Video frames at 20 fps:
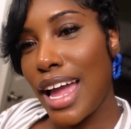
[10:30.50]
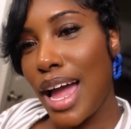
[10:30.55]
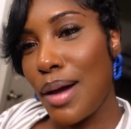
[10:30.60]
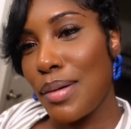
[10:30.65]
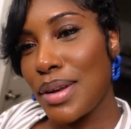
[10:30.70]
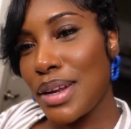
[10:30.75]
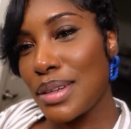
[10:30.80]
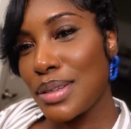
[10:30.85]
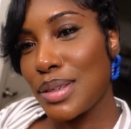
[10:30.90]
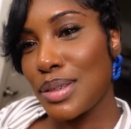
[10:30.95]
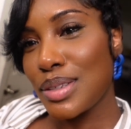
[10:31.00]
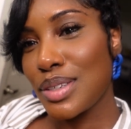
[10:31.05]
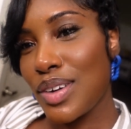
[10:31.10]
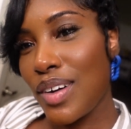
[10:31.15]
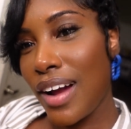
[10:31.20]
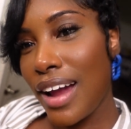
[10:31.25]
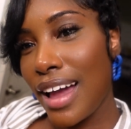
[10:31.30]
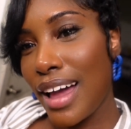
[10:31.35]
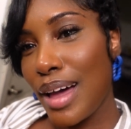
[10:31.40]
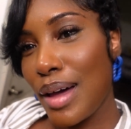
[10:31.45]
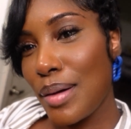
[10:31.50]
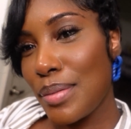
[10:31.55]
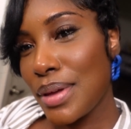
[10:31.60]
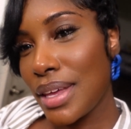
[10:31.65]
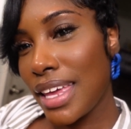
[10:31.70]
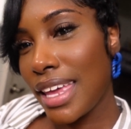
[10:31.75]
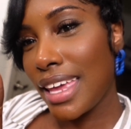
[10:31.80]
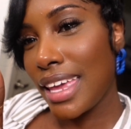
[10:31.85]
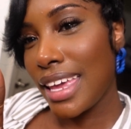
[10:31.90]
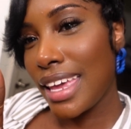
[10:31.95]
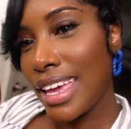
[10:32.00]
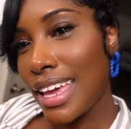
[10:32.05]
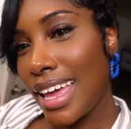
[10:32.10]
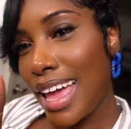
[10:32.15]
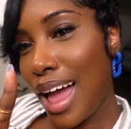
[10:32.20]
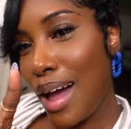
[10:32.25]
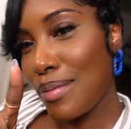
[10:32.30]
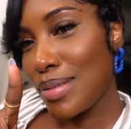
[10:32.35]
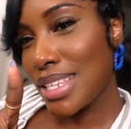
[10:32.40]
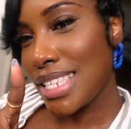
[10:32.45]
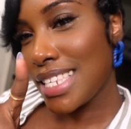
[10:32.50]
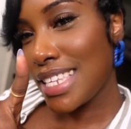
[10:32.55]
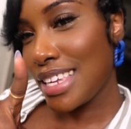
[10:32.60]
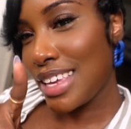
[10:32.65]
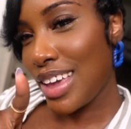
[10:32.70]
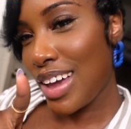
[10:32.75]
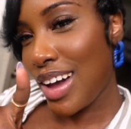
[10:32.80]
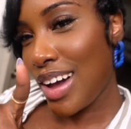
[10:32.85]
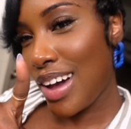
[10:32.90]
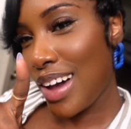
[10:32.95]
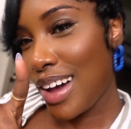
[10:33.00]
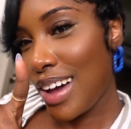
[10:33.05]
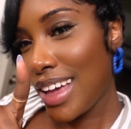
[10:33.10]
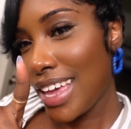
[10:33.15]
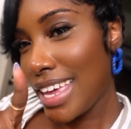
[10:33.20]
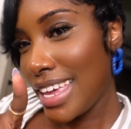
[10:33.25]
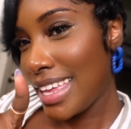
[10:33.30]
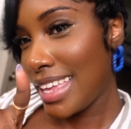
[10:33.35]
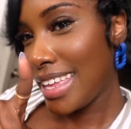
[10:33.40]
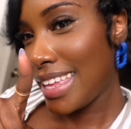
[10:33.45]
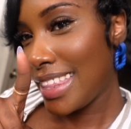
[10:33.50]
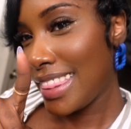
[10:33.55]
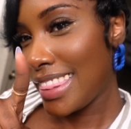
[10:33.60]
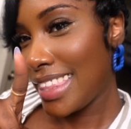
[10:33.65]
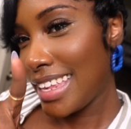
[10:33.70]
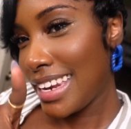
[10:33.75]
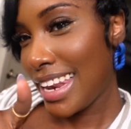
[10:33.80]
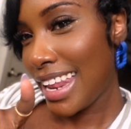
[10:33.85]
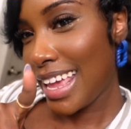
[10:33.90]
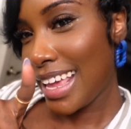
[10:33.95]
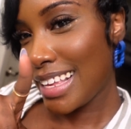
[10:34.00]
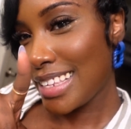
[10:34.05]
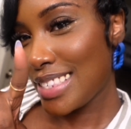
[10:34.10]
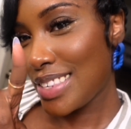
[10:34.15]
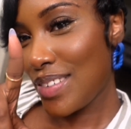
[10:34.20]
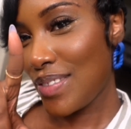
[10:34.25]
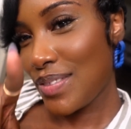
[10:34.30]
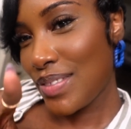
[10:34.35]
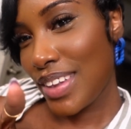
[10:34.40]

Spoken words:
comment, and subscribe. And I'ma see y'all in the next